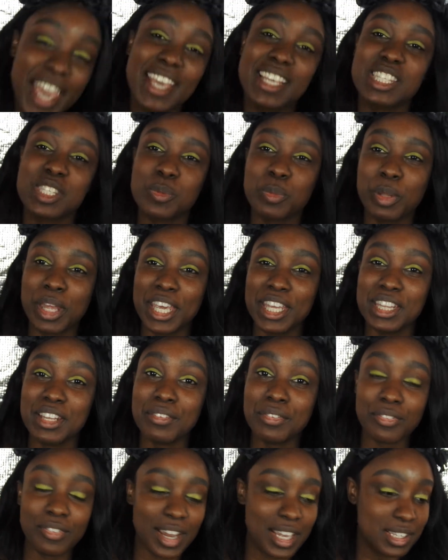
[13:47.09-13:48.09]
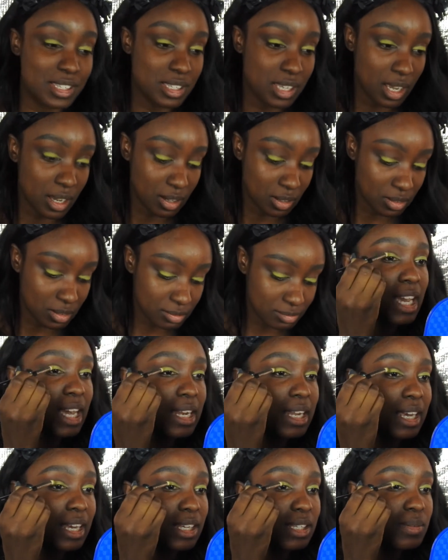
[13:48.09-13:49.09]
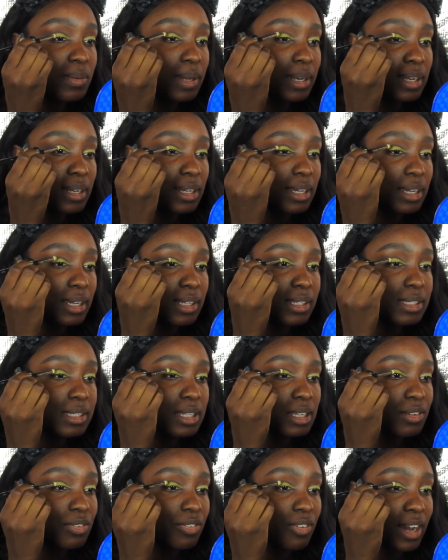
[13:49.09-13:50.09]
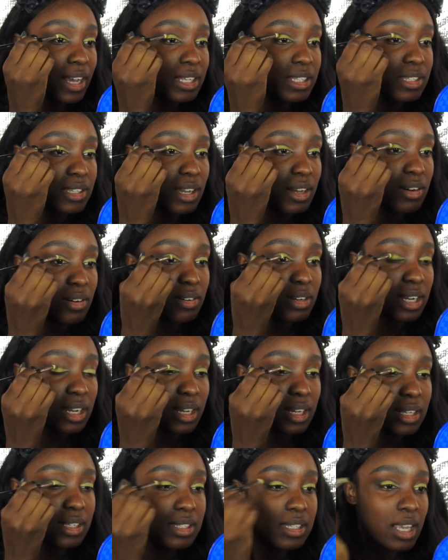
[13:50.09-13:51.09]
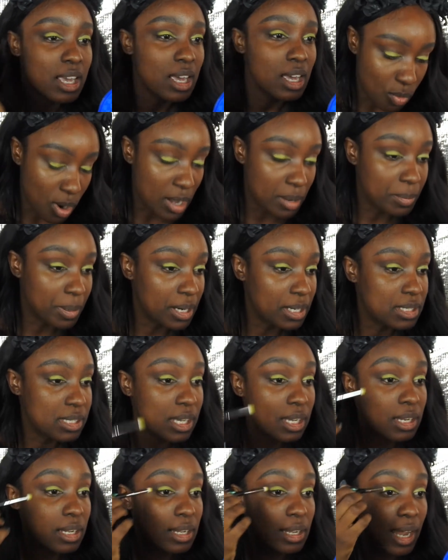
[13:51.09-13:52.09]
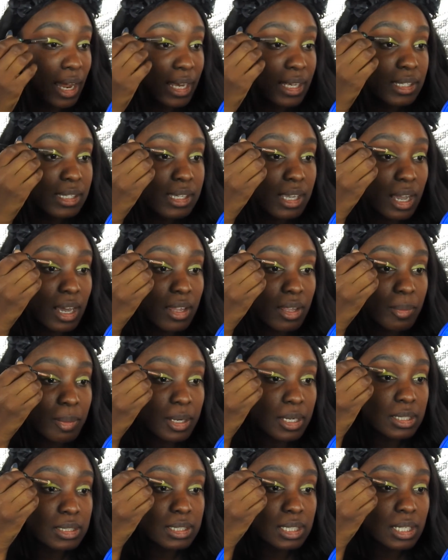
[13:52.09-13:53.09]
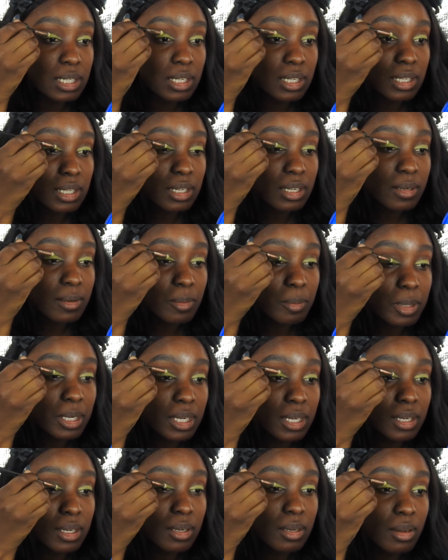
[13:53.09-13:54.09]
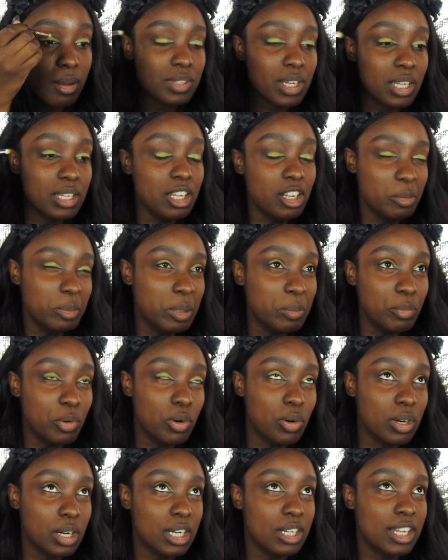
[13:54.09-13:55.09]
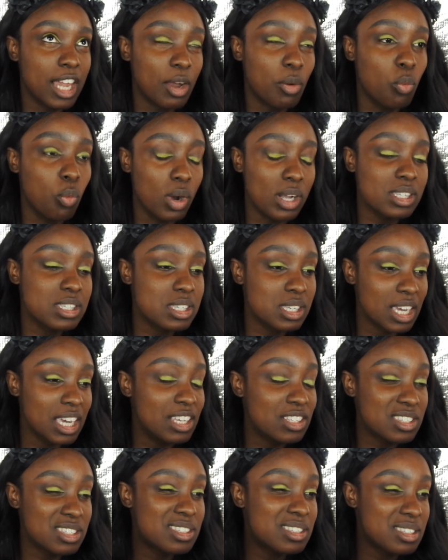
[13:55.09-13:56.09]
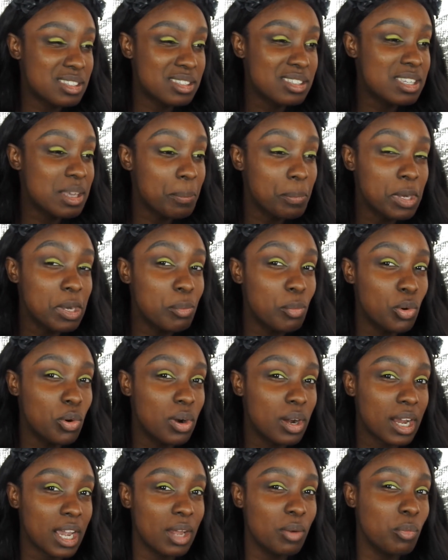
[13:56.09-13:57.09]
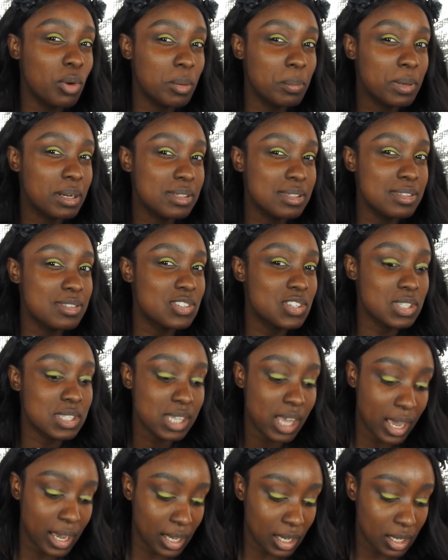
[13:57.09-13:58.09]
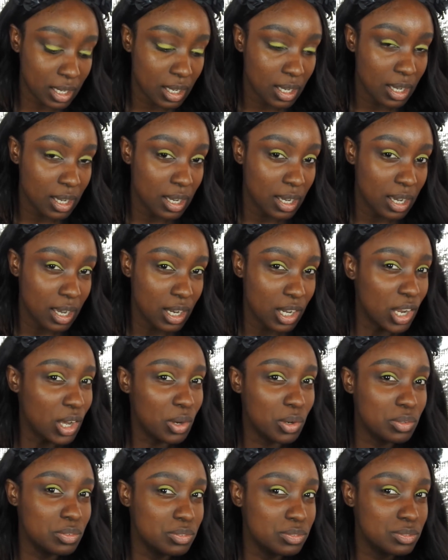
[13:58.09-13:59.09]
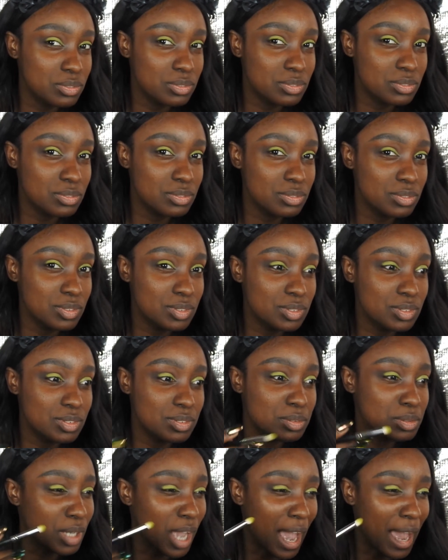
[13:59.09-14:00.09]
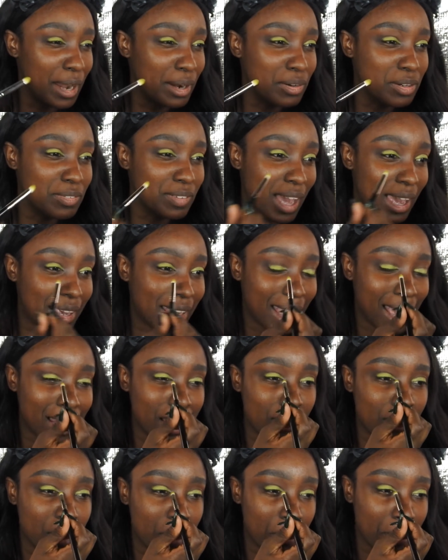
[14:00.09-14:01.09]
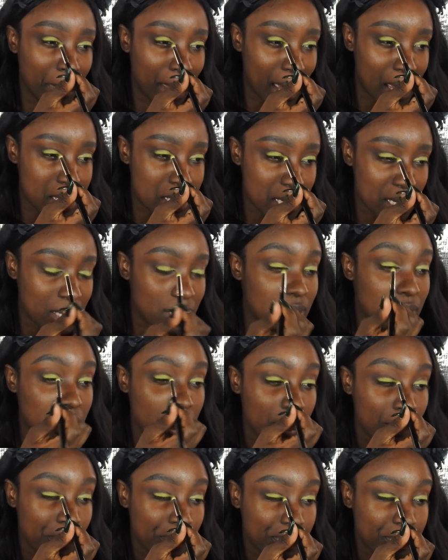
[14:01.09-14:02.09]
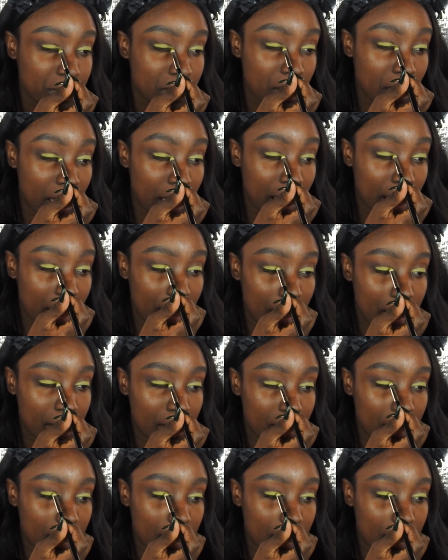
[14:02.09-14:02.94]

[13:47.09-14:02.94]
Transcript: Explain the friend zone. It is what it is. The friend zone is one person likes the other person a little bit, a little bit more. Like, once it's to be more, and one person's just like, no, I don't even, I can't even imagine uh,